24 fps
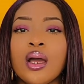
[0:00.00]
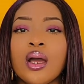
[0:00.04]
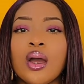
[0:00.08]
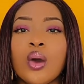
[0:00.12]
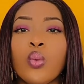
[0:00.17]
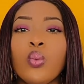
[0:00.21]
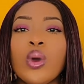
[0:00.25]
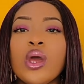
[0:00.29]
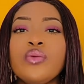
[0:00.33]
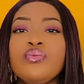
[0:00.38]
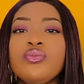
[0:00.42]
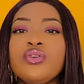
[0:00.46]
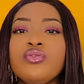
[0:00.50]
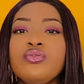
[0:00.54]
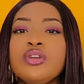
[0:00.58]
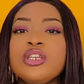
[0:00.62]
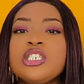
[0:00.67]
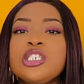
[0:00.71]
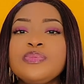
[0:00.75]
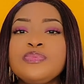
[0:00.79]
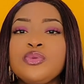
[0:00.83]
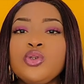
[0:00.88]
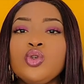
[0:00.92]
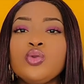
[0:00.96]
when we
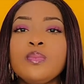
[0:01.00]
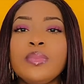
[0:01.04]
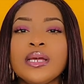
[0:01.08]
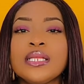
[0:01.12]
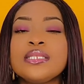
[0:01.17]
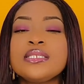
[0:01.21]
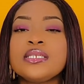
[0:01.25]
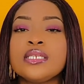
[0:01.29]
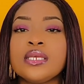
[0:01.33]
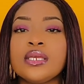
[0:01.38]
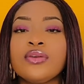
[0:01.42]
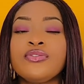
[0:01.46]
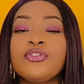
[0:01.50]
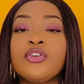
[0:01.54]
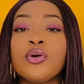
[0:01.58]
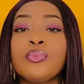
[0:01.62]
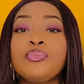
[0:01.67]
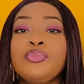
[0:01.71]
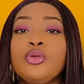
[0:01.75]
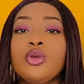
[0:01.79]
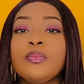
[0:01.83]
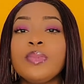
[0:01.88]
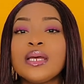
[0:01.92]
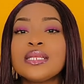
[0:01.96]
reach puberty. From
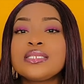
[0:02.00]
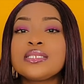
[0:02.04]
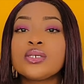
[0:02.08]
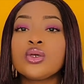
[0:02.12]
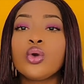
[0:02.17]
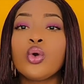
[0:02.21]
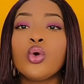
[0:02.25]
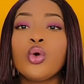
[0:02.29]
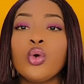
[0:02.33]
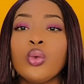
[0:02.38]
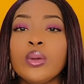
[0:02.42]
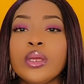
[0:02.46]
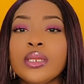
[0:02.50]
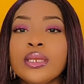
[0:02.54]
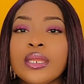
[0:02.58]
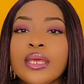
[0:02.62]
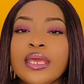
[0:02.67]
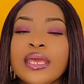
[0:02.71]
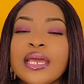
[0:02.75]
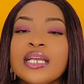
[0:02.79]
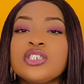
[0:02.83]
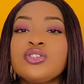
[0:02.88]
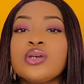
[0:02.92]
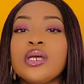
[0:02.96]
puberty going, it
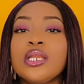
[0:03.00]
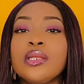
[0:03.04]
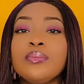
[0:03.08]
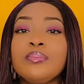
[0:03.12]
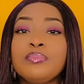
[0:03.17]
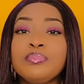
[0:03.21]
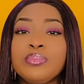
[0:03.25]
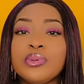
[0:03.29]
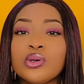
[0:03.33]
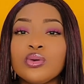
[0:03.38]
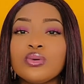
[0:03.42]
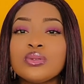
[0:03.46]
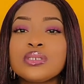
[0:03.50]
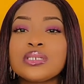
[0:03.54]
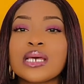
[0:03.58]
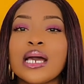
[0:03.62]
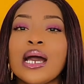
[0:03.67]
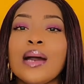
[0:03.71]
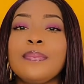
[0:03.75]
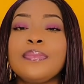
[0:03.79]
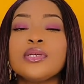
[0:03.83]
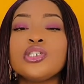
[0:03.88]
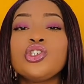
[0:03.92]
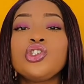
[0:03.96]
actually builds
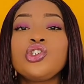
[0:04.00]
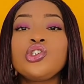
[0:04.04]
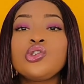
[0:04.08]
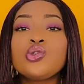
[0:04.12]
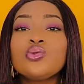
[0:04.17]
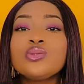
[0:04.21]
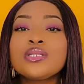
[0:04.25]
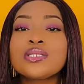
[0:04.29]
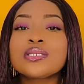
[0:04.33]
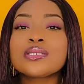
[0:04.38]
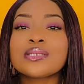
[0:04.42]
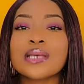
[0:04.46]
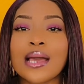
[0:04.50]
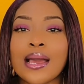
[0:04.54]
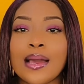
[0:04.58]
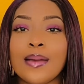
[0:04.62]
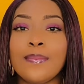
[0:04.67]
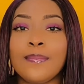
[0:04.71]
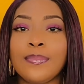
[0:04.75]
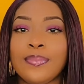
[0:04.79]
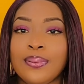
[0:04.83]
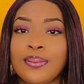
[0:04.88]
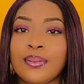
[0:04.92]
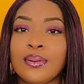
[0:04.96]
up, it shoots
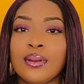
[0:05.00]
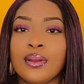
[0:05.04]
up.